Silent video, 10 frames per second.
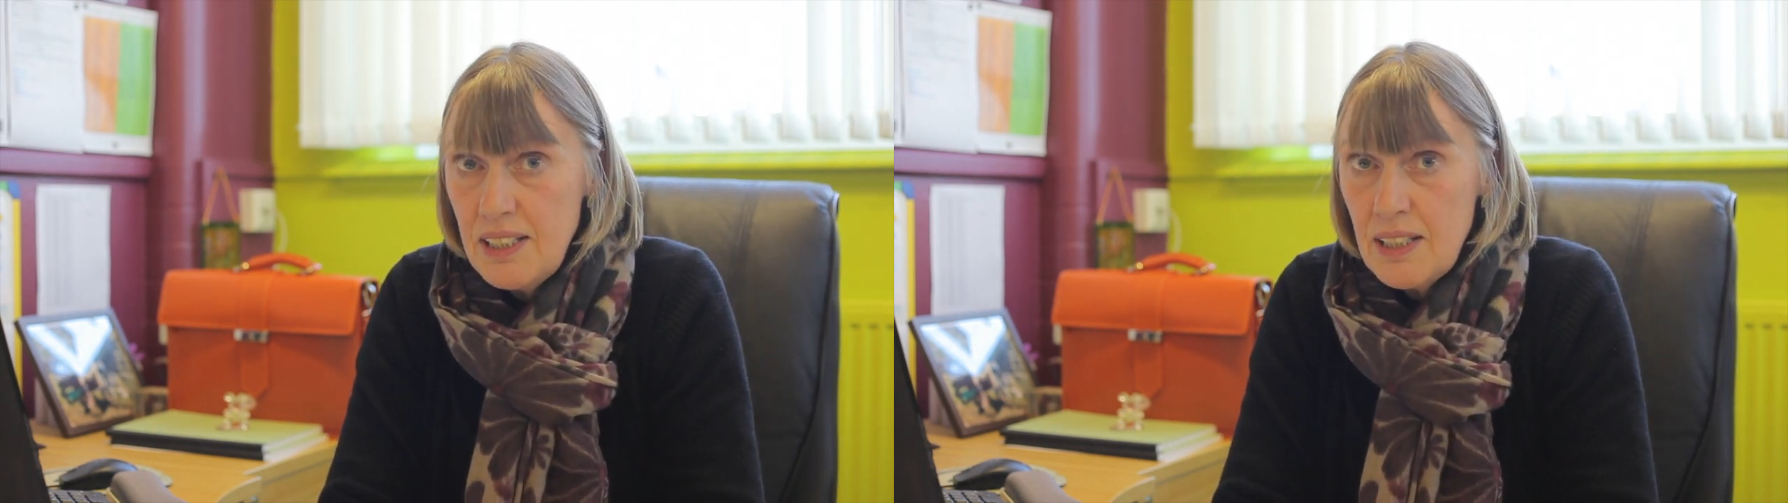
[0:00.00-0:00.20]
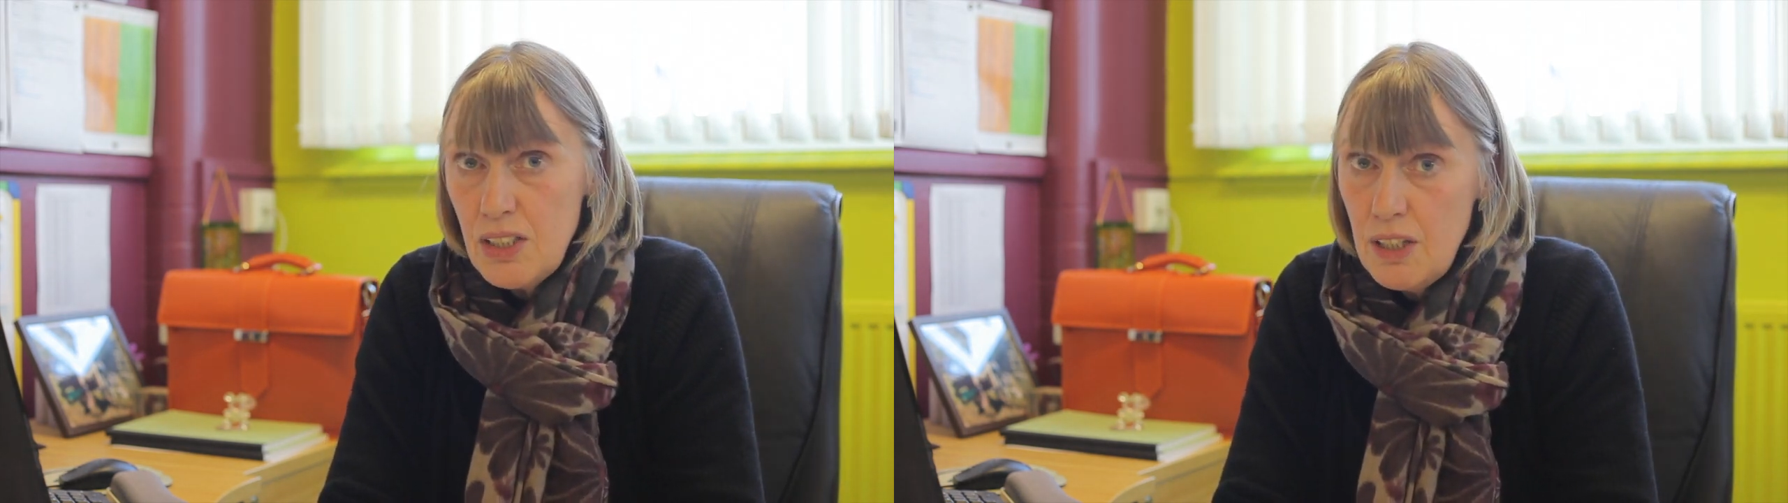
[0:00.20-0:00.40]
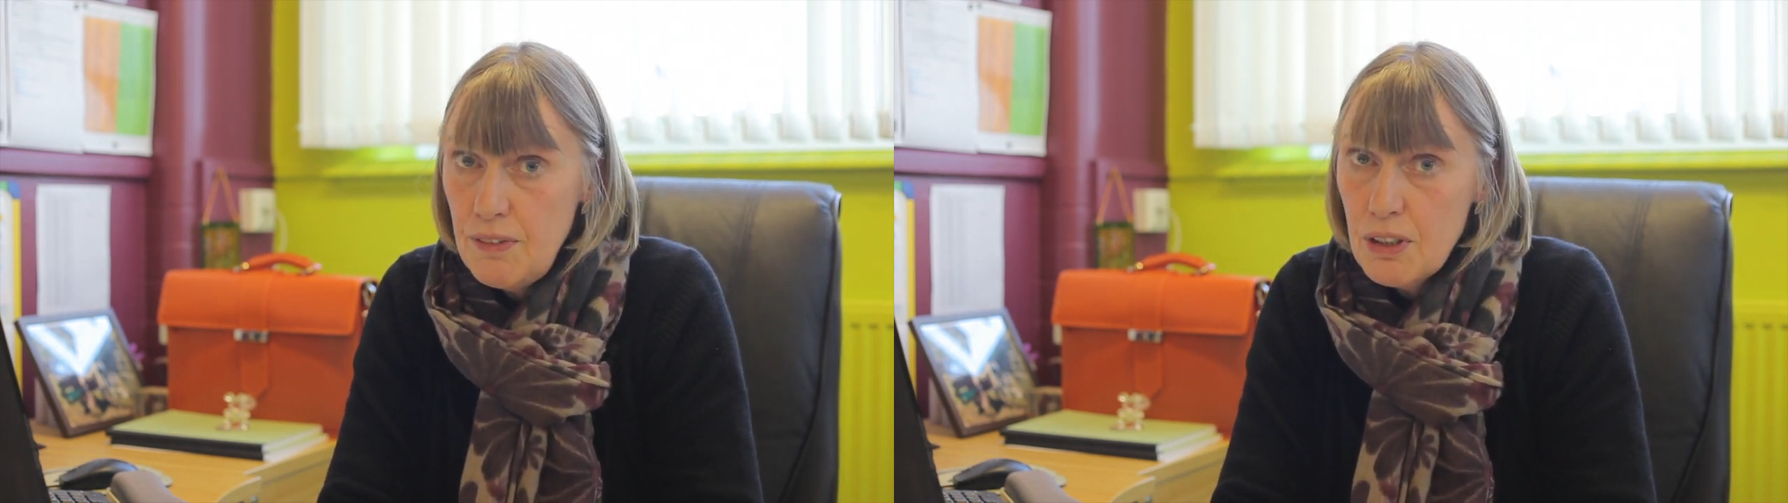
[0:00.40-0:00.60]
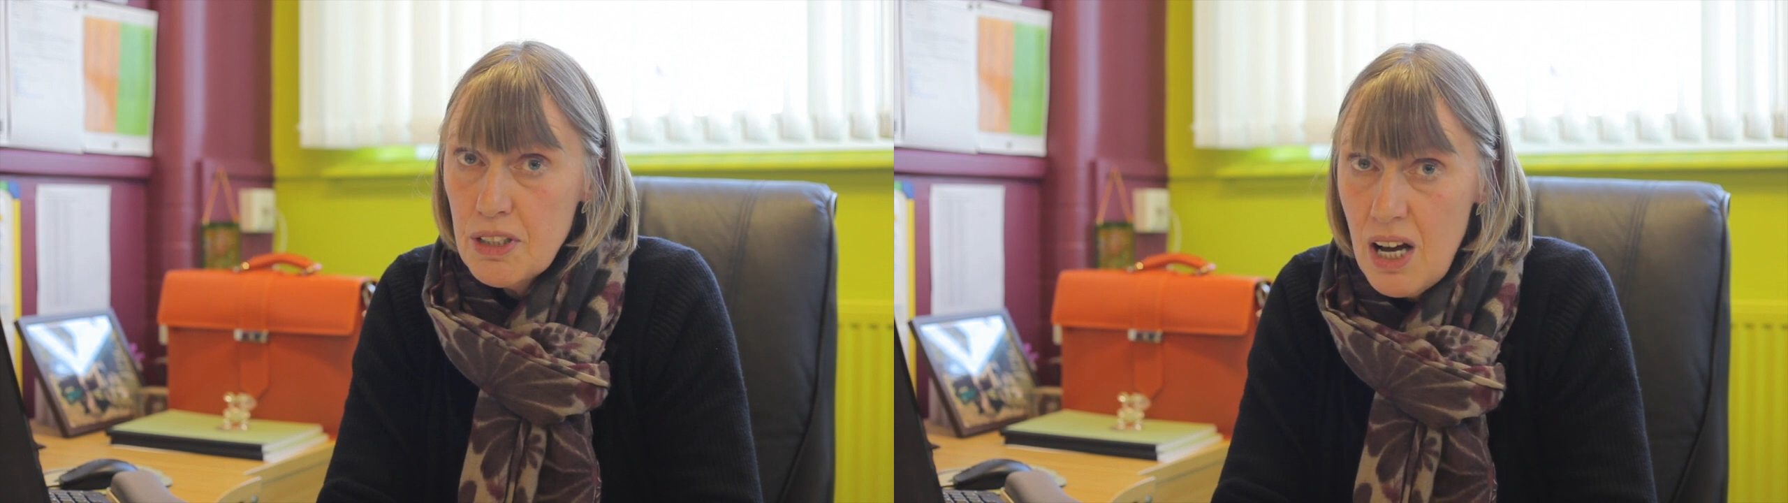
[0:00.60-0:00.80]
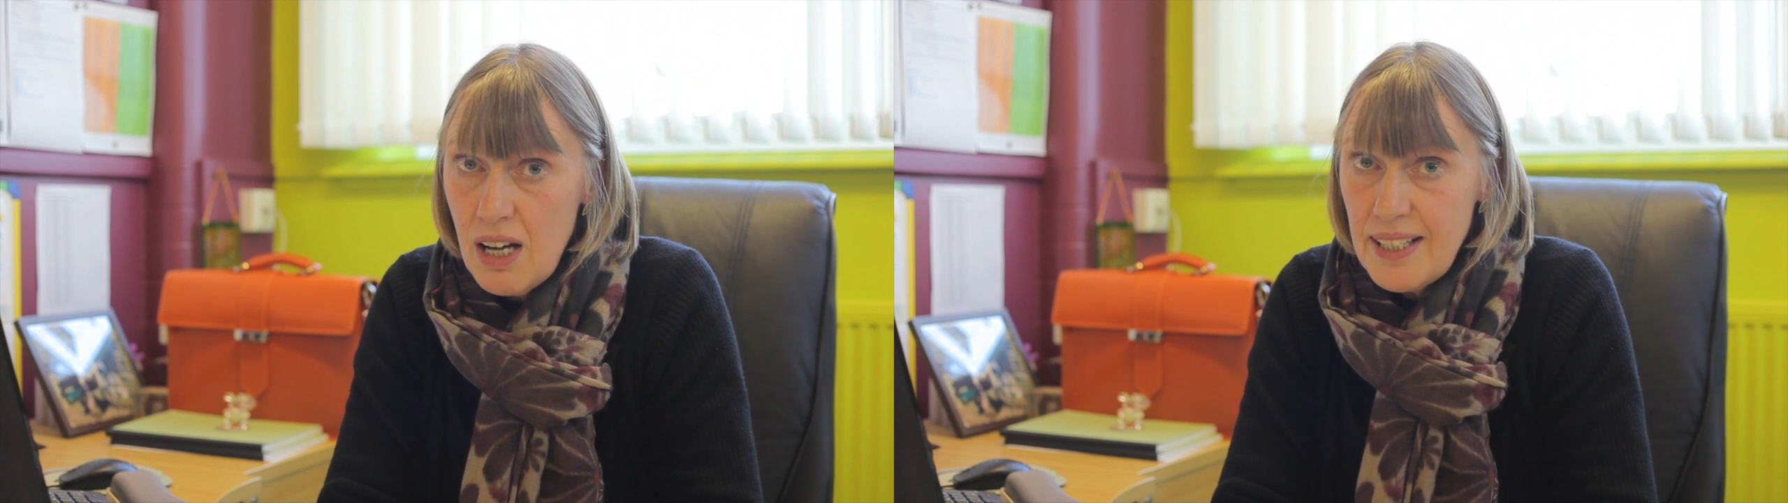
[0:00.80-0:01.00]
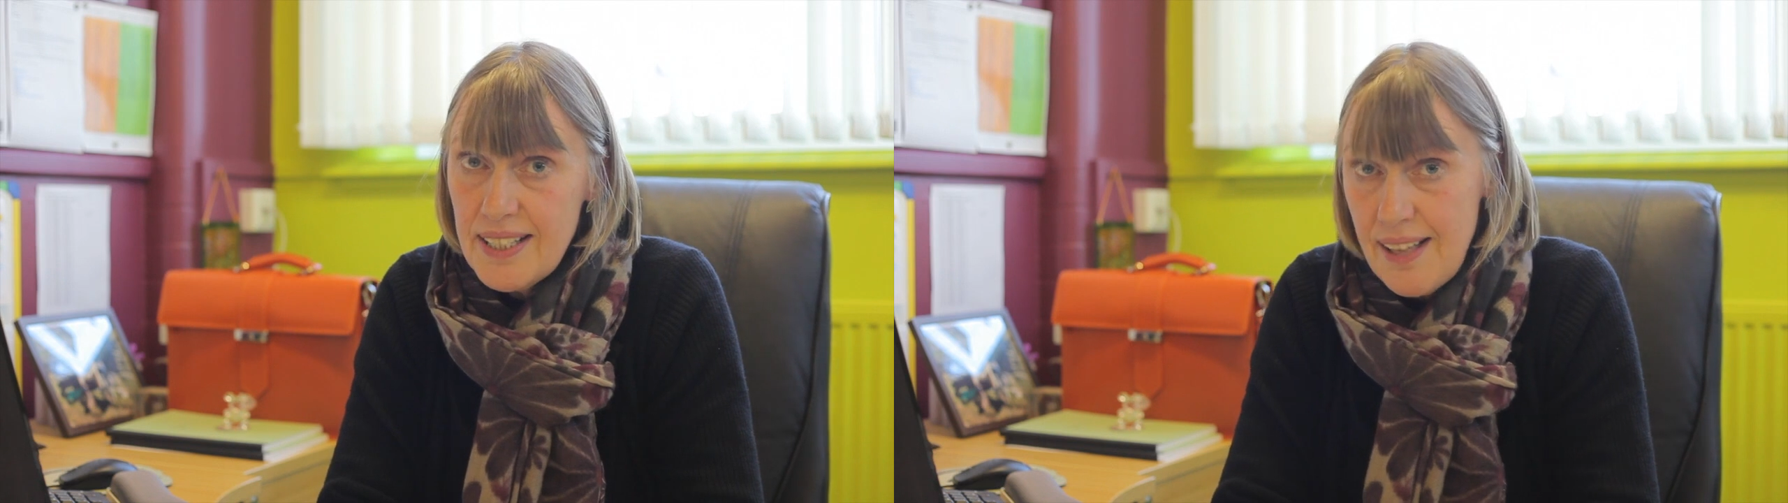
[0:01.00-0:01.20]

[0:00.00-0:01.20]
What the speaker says: and achieve your targets,